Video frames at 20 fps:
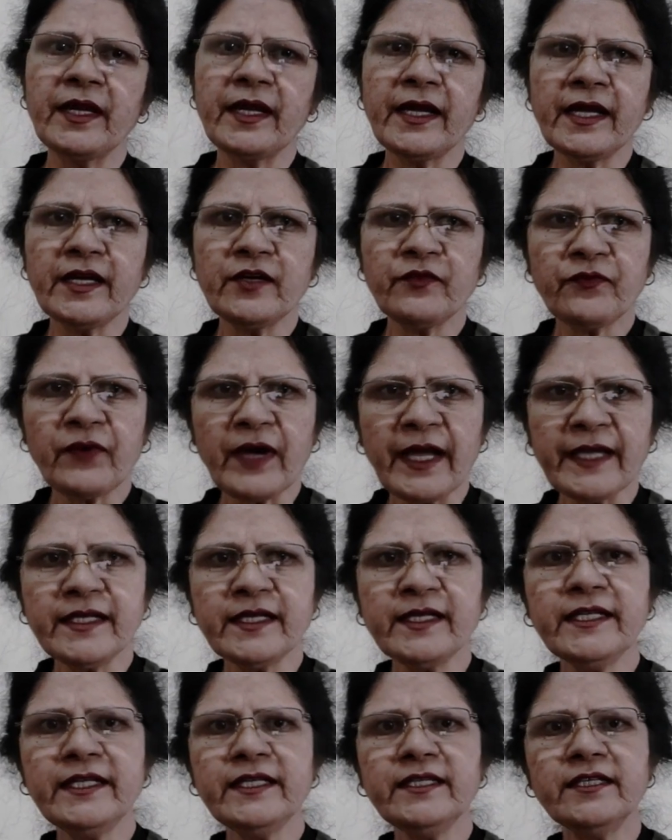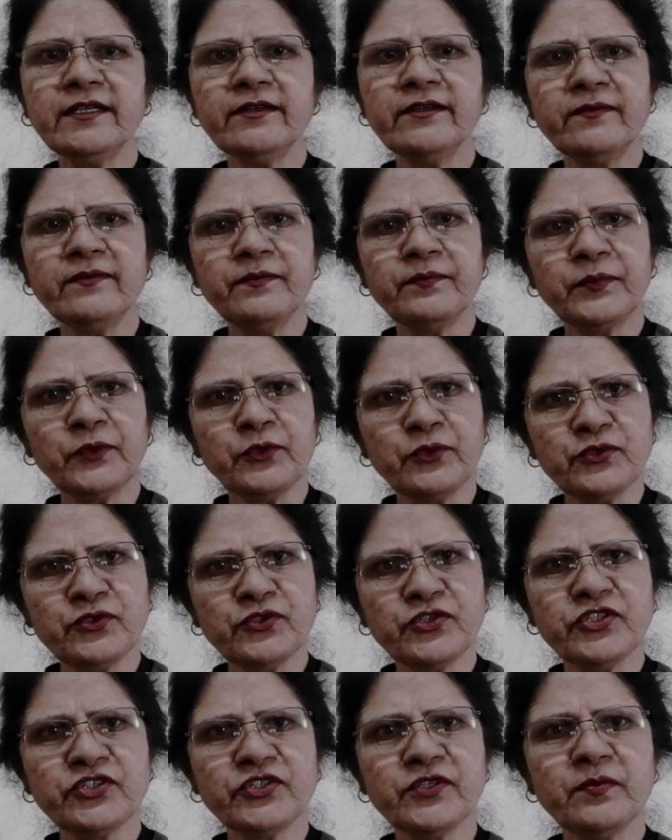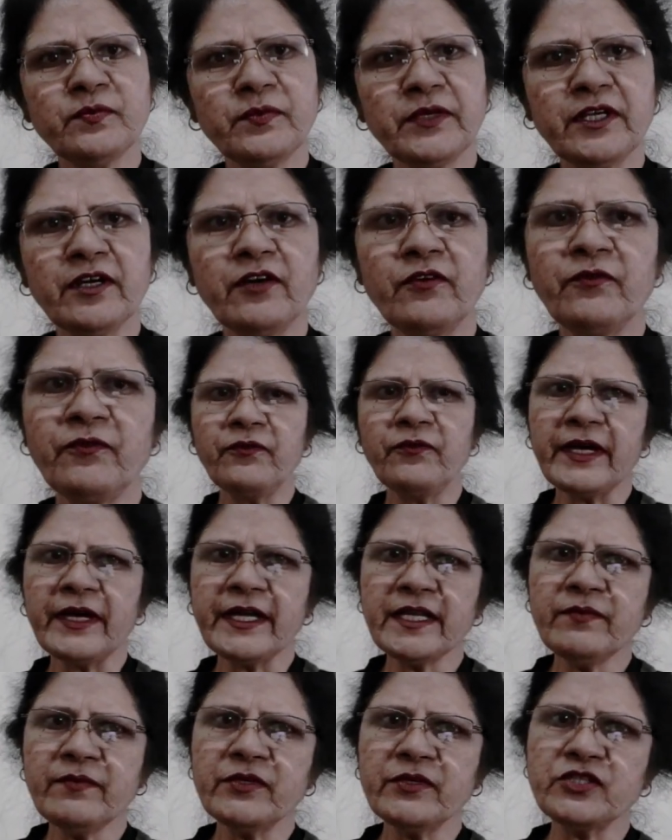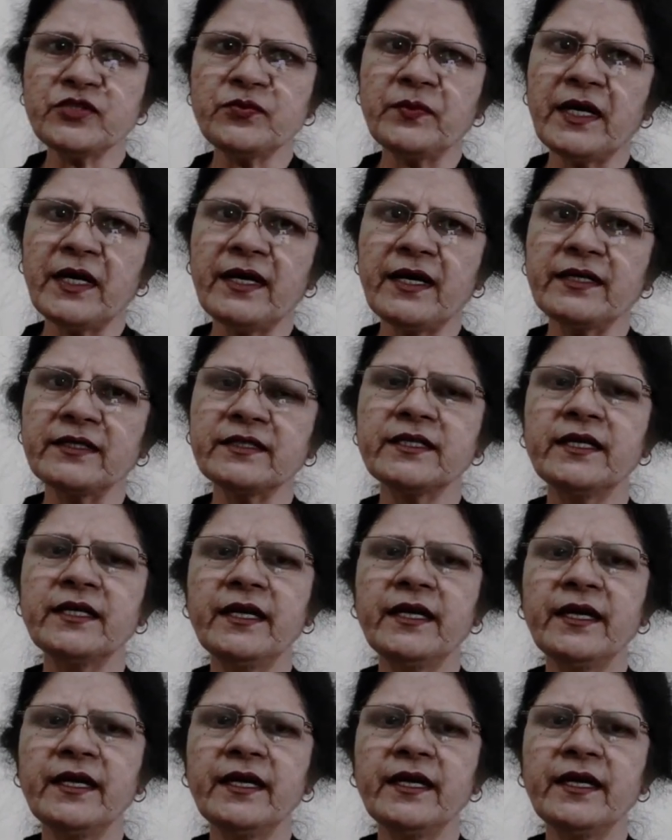And finally the prostration becomes very much marked,